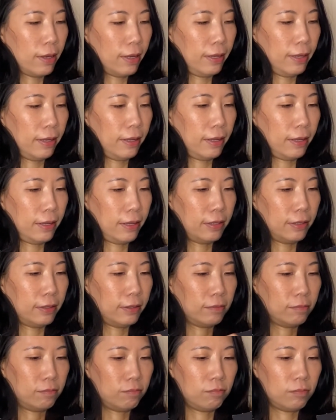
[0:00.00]
and
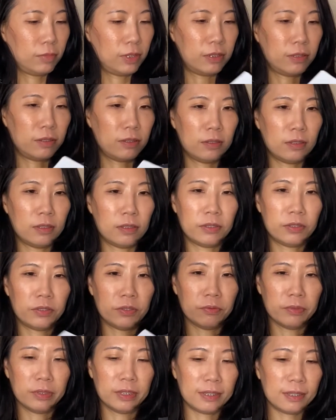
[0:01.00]
this is the
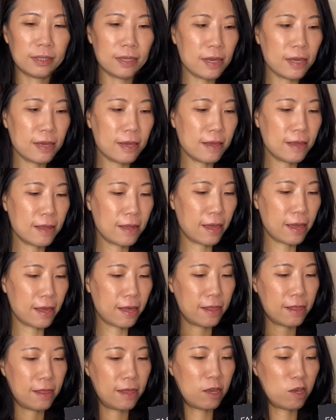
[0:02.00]
receipt,
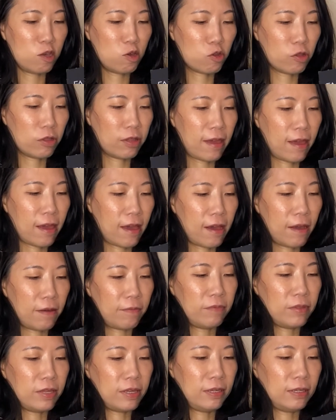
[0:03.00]
and they usually
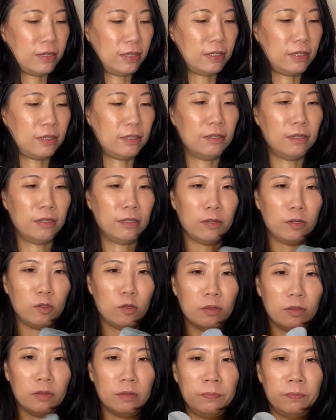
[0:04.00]
have these
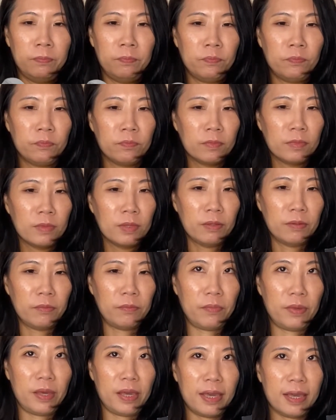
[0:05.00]
little
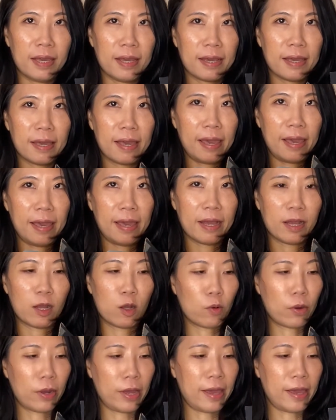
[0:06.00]
pink and
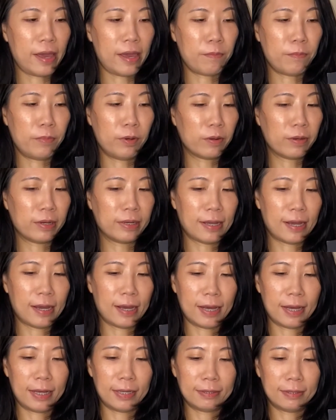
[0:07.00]
gray polka
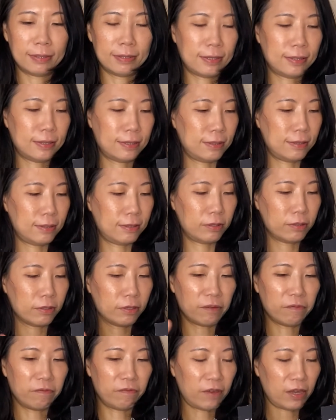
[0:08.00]
dots,
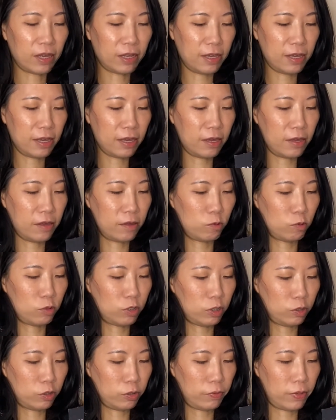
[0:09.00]
confetti,
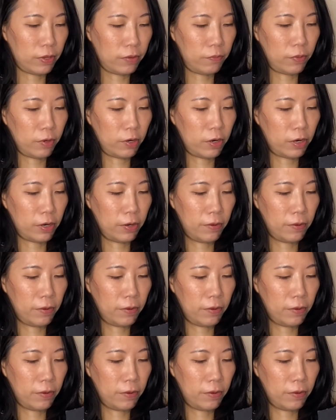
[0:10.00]
tissue paper.